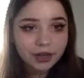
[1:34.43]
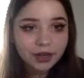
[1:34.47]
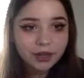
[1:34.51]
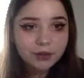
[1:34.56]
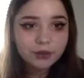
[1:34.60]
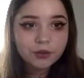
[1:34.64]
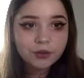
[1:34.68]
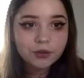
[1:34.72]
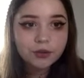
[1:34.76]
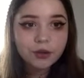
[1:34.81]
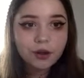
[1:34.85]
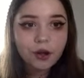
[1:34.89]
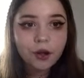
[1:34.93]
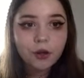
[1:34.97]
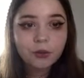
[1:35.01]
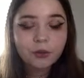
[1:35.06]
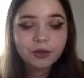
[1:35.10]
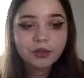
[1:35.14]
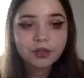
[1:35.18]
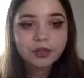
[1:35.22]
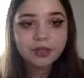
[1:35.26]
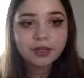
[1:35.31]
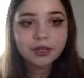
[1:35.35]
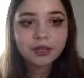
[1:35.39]
We would
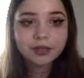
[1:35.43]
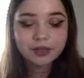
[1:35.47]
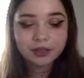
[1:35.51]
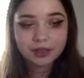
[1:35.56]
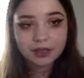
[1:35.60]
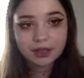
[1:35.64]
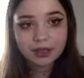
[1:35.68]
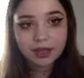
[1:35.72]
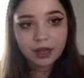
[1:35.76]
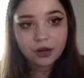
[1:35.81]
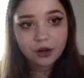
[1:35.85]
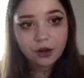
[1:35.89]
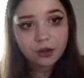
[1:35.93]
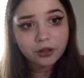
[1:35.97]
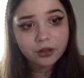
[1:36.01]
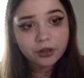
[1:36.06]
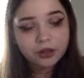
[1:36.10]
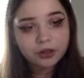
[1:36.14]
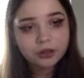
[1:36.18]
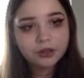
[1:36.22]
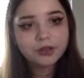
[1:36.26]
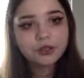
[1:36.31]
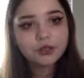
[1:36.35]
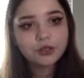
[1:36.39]
already get all our
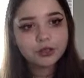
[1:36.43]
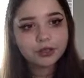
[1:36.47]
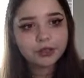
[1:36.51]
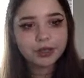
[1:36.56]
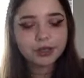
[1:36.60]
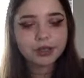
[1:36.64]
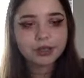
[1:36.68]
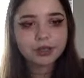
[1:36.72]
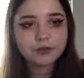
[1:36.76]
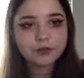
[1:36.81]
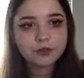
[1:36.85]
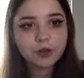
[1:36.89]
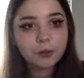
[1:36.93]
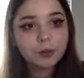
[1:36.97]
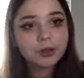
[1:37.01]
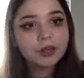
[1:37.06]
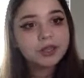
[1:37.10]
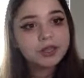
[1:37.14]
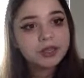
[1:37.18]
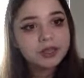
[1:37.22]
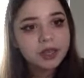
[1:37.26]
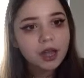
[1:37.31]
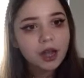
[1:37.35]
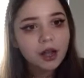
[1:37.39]
nutrients from
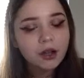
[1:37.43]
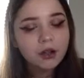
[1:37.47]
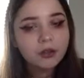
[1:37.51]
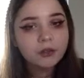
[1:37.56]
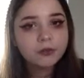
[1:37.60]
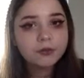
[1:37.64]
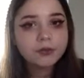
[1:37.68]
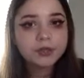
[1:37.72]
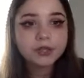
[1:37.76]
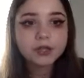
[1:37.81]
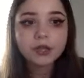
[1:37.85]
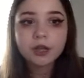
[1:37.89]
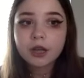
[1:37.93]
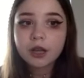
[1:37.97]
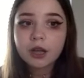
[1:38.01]
ourselves.